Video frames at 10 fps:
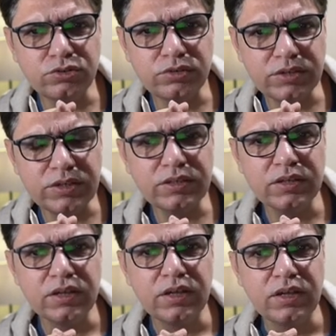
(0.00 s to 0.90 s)

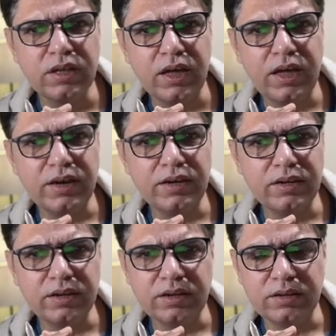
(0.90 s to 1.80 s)
teeth, and
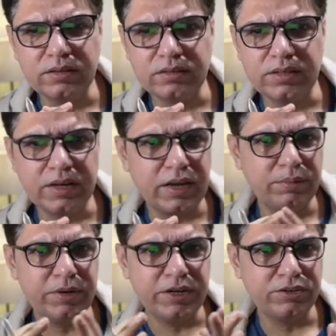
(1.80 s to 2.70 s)
there
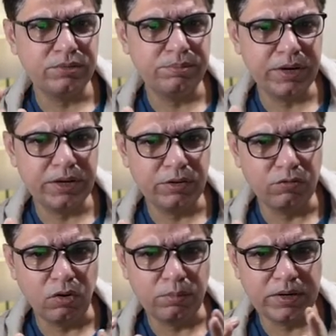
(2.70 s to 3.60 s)
can be later brain
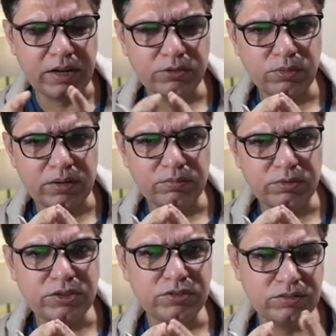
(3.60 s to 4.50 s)
involvement as well,
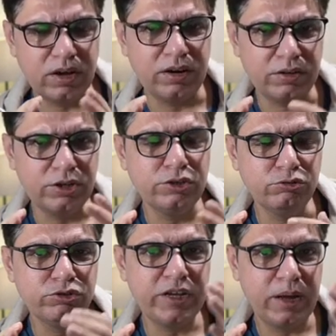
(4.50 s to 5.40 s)
which are again
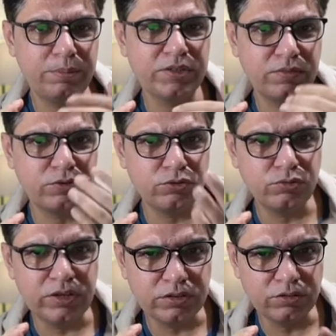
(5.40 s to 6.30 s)
usually happens after
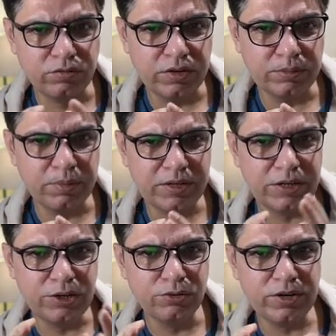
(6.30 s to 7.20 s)
2 years of age. But
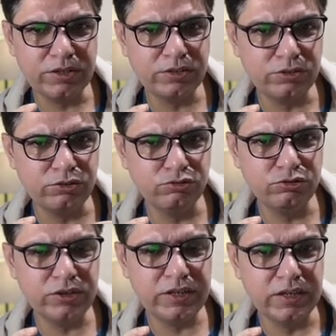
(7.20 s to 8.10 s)
in neonates, it's
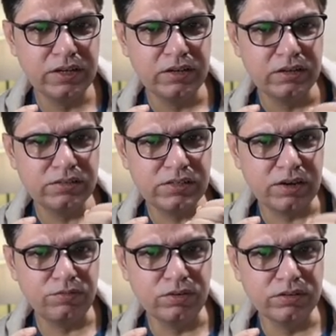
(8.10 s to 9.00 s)
usually
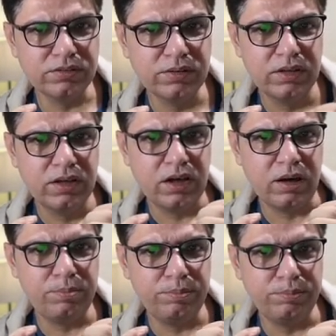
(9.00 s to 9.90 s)
snuffles,
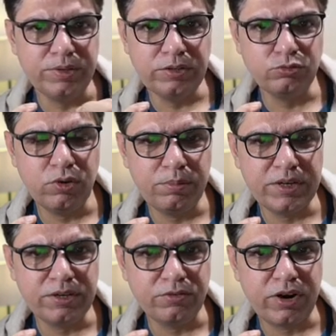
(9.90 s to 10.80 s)
a
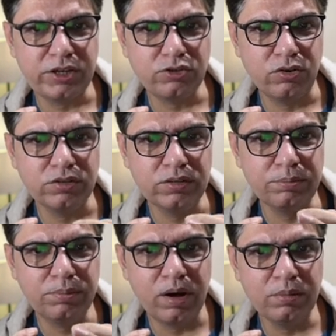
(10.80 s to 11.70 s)
desquamating rash on the
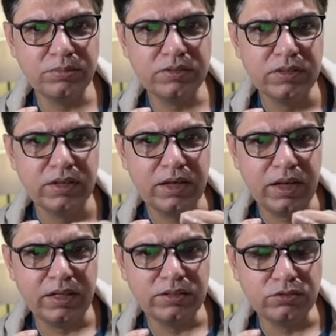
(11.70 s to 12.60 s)
palms
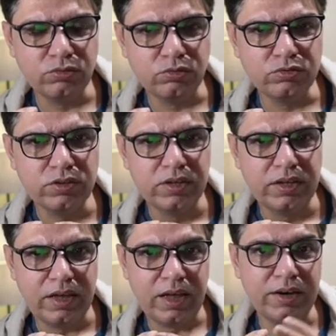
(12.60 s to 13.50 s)
and the soles,
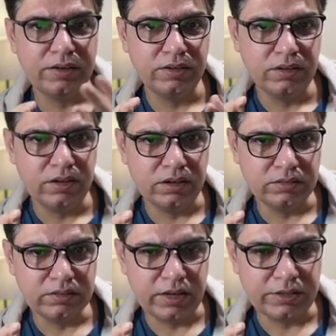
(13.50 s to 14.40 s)
and
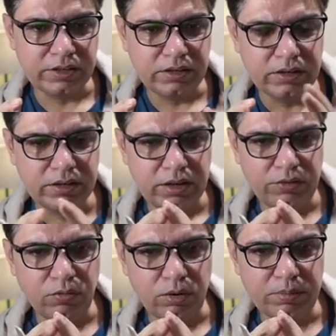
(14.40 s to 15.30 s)
skeletal
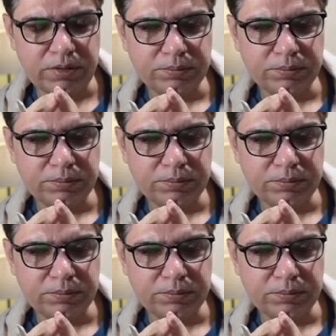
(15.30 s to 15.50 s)
involvement.